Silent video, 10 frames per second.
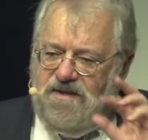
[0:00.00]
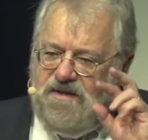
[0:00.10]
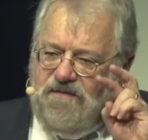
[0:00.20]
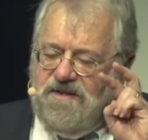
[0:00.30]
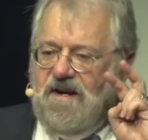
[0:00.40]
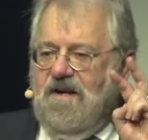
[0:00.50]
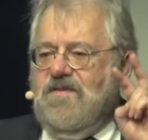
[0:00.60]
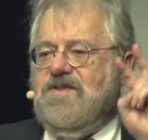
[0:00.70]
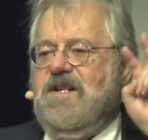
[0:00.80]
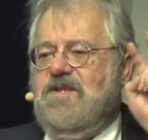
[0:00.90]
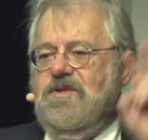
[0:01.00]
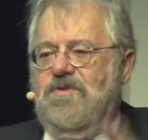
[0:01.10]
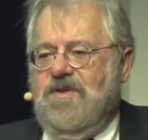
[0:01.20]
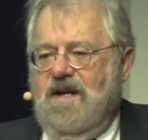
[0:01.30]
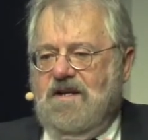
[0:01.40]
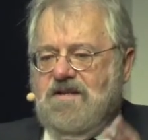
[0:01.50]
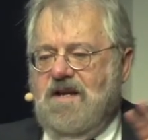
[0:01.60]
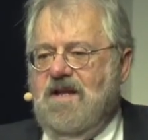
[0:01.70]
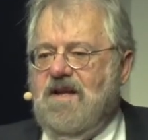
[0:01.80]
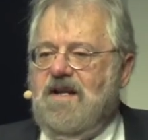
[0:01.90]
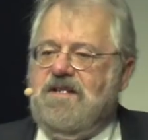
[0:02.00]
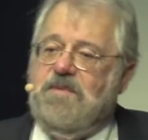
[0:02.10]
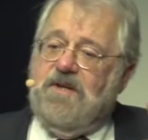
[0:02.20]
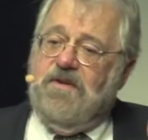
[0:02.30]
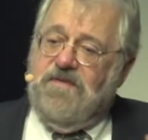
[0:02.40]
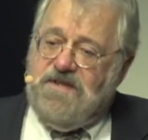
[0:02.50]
the photographers need two things. They need to be good